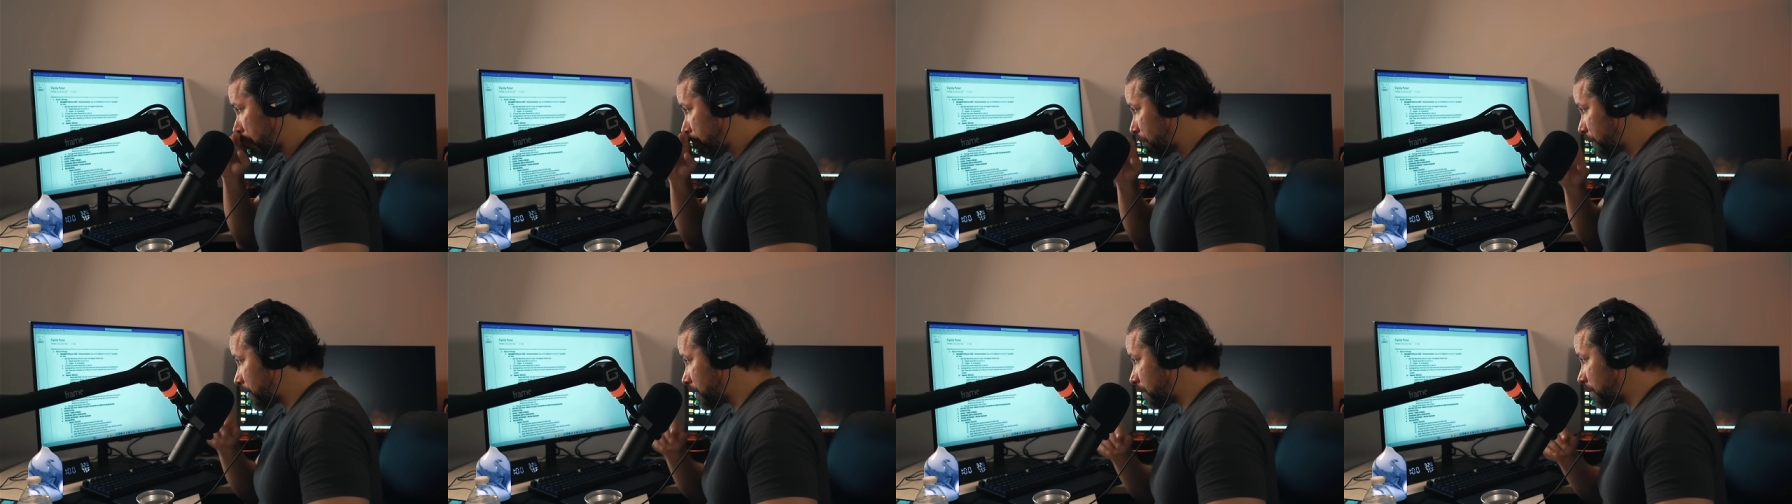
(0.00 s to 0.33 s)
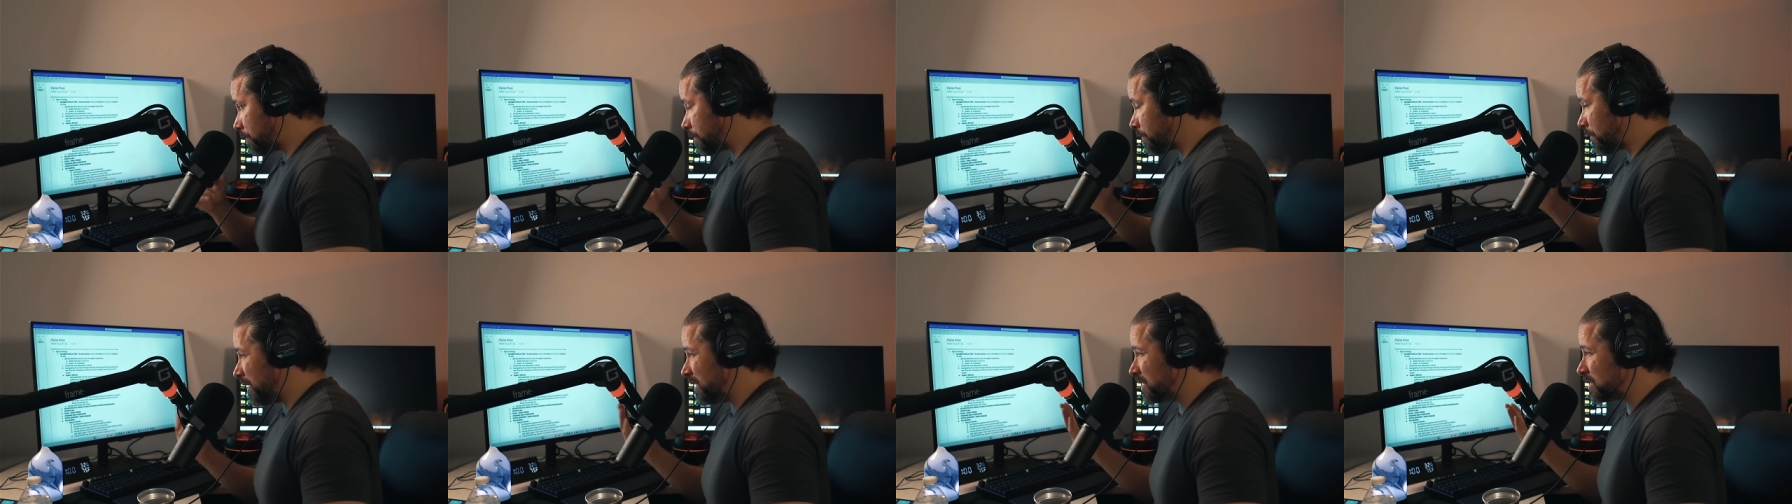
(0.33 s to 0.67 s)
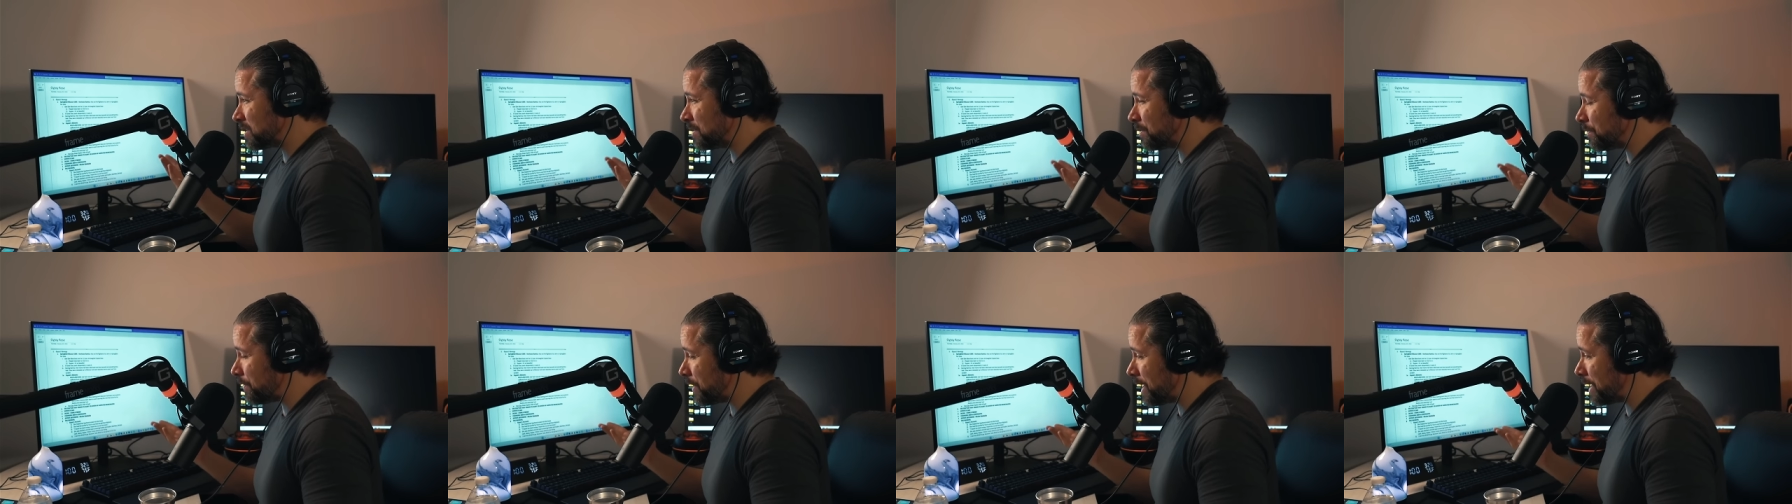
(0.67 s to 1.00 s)
Her friends
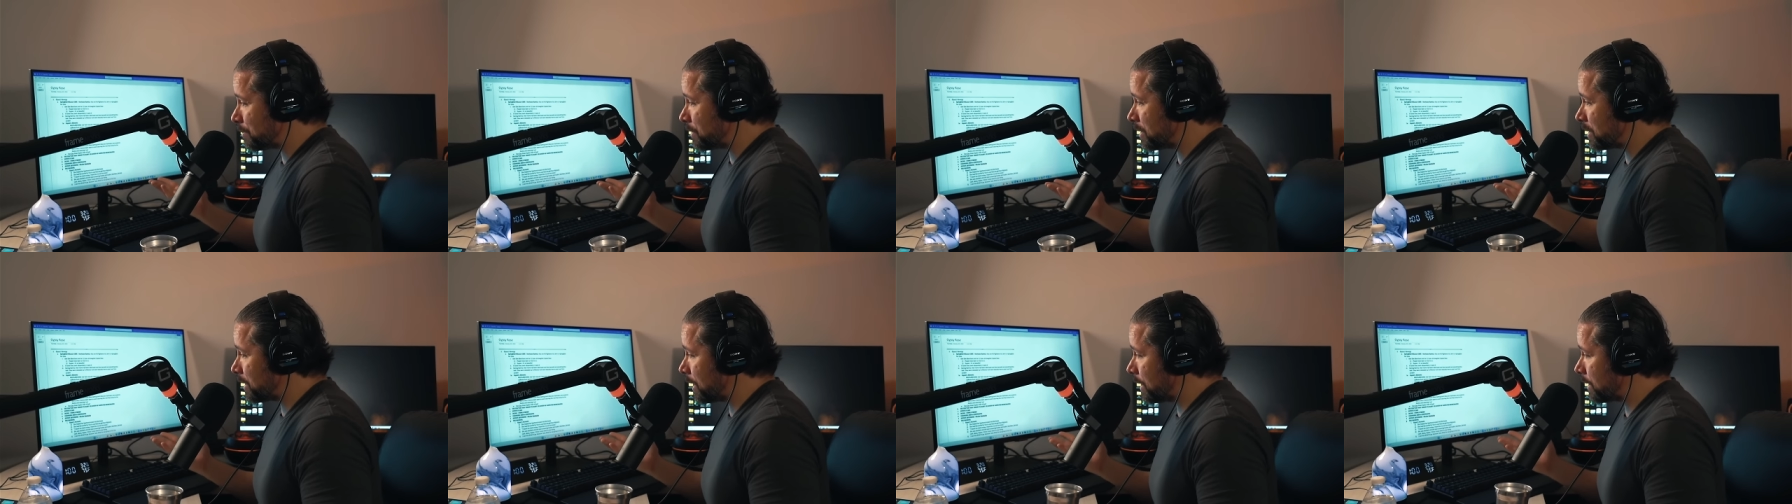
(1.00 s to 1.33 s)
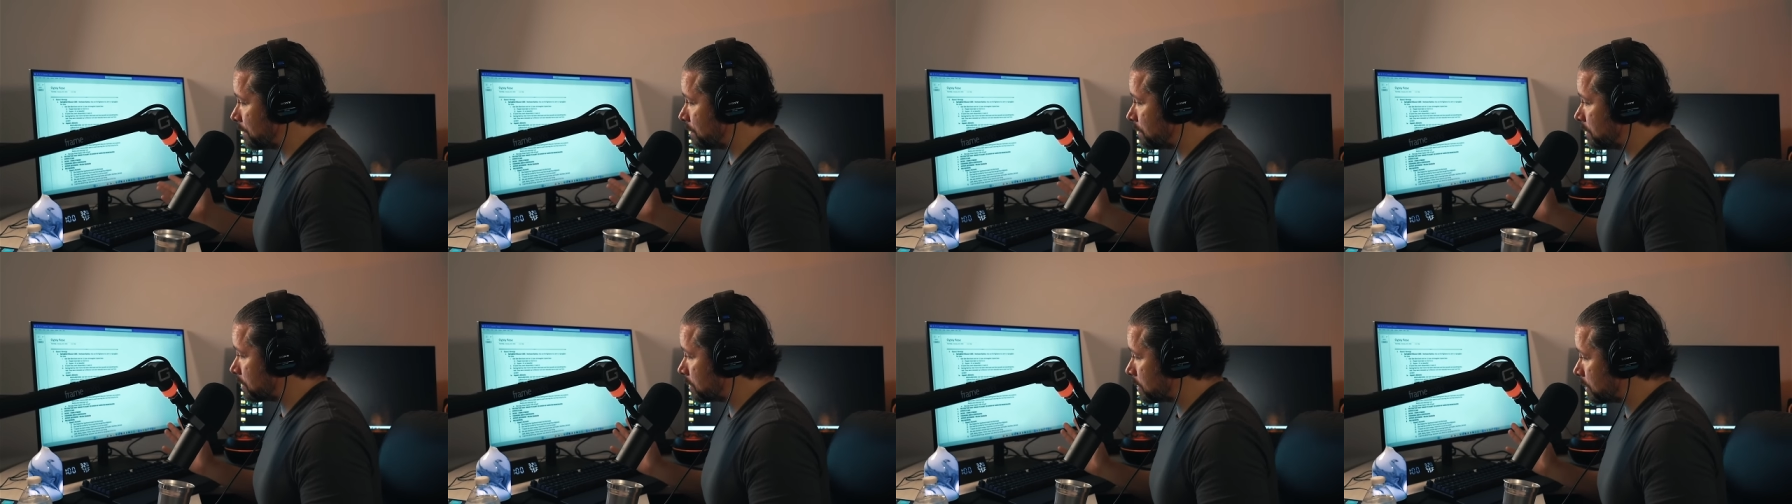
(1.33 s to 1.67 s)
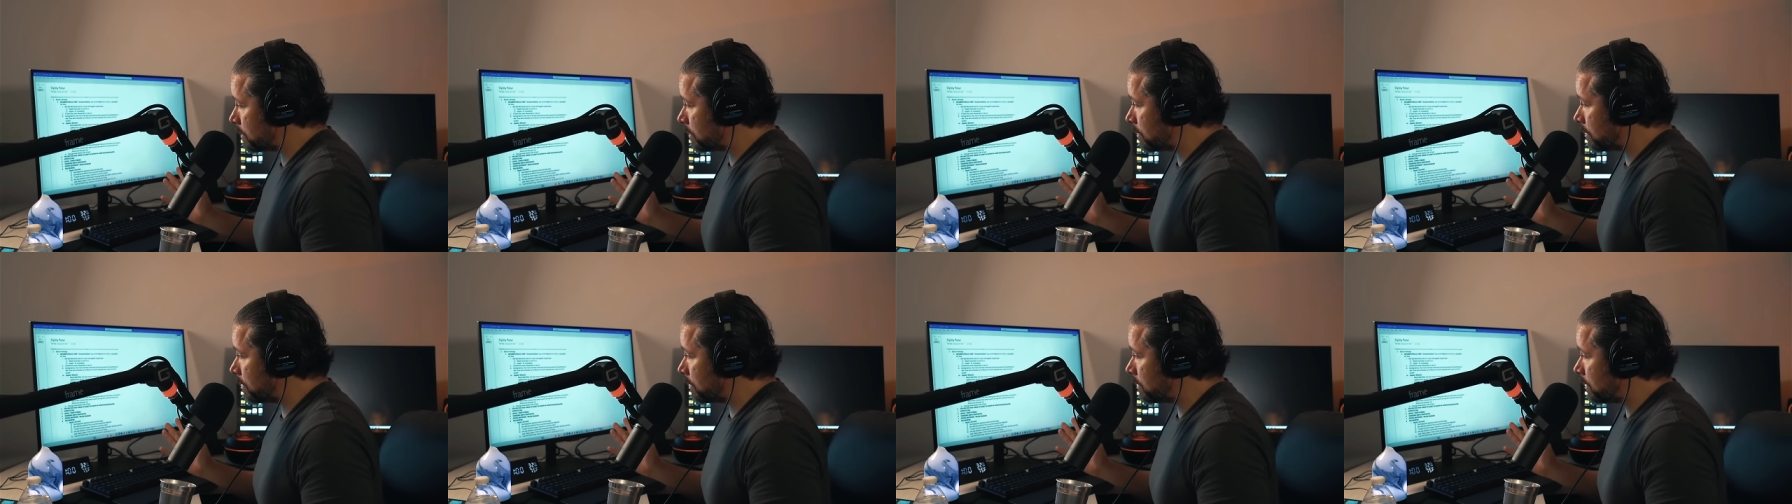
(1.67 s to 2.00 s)
and family kind of look at
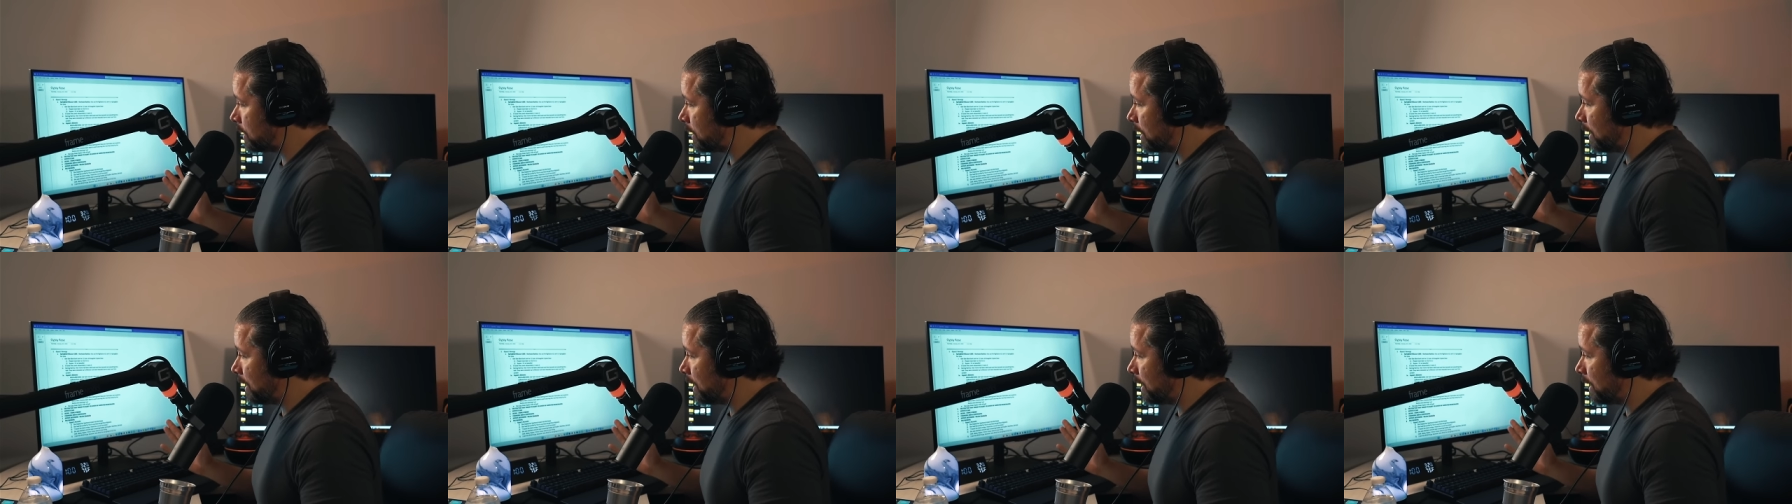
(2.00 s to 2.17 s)
her.